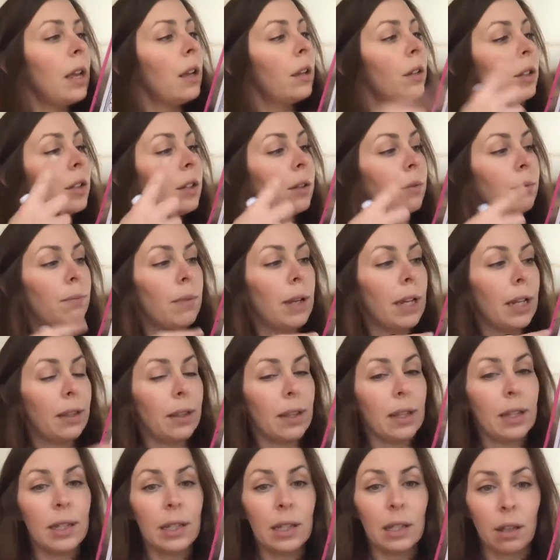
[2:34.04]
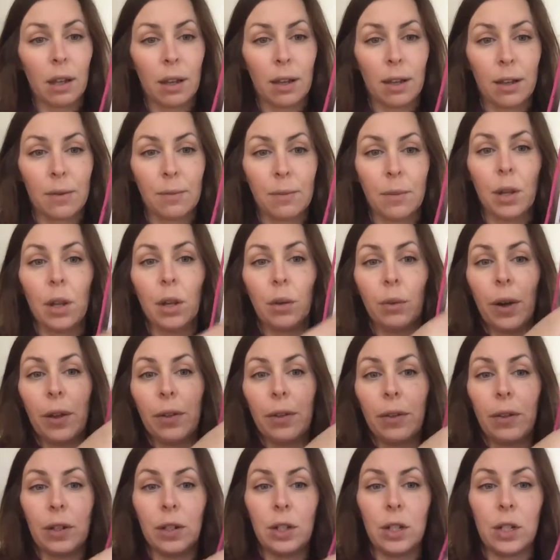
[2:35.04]
To make this, rather
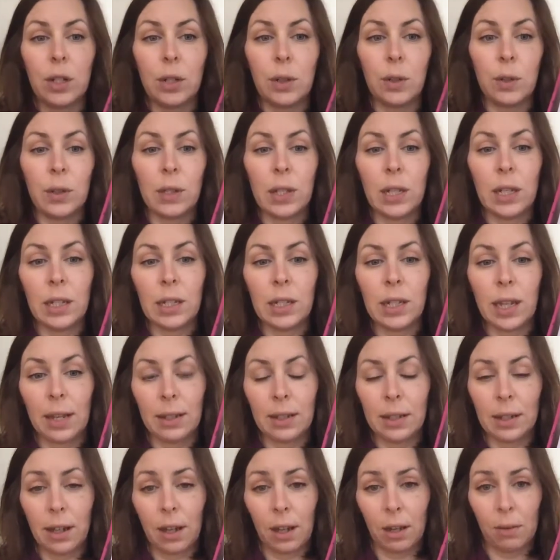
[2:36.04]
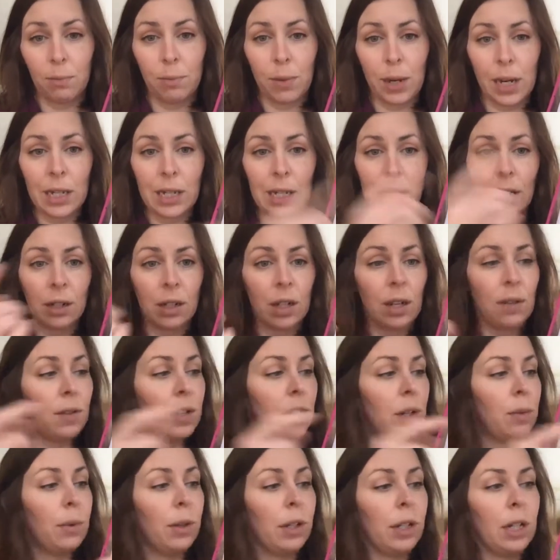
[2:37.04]
than to use this as a cut and paste activity,
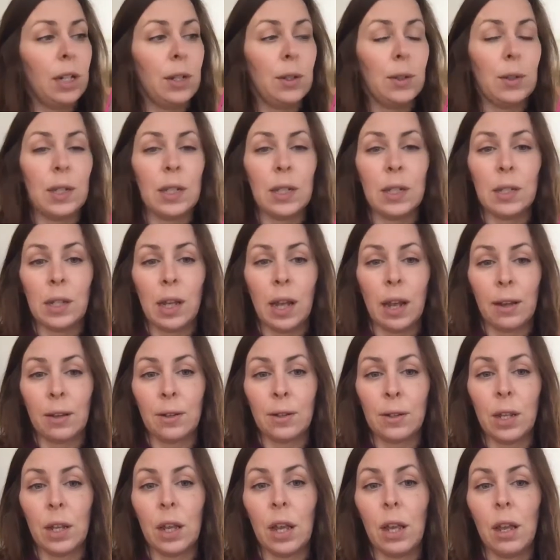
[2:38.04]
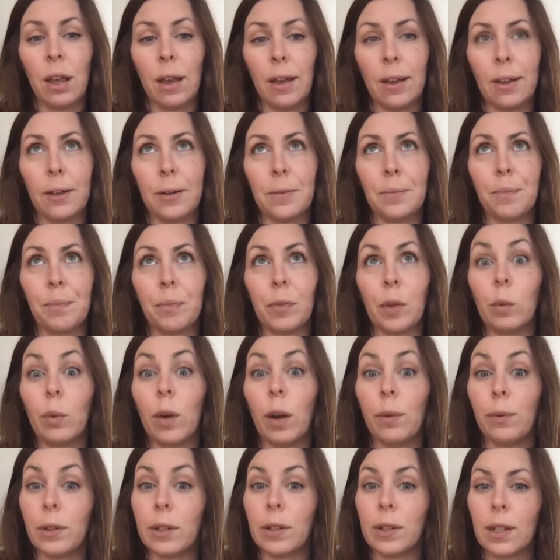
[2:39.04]
we're going to use these as
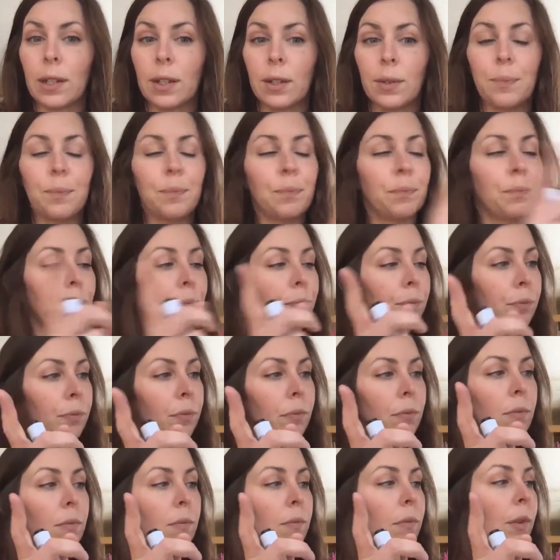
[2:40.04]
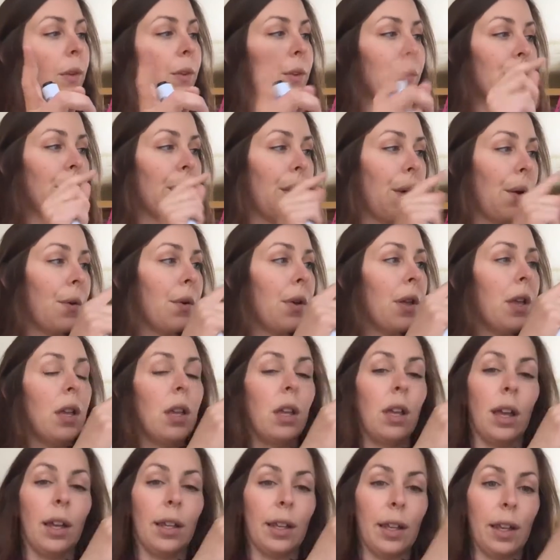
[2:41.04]
references. So
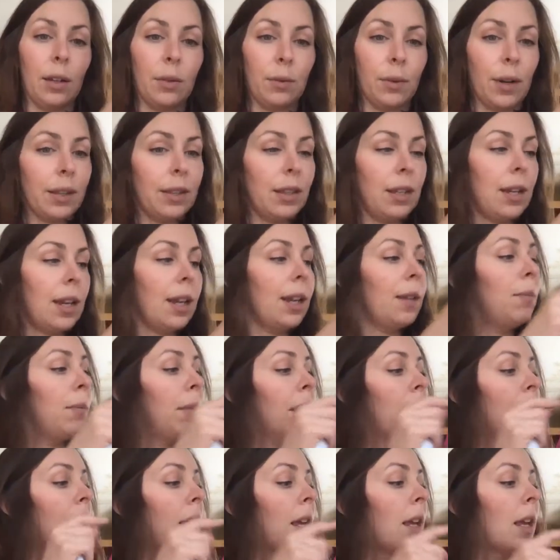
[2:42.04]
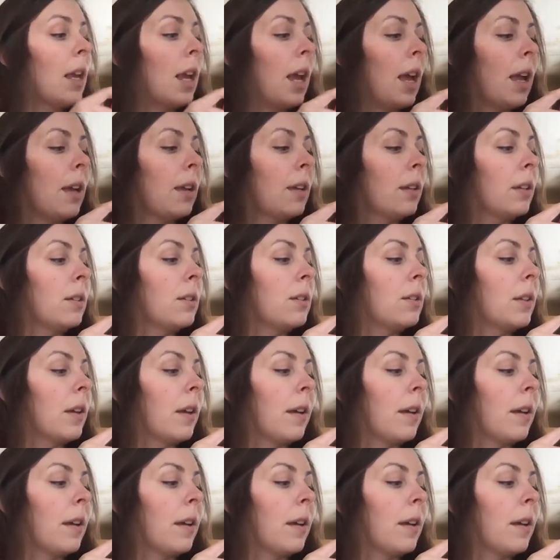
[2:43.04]
again, write the name, and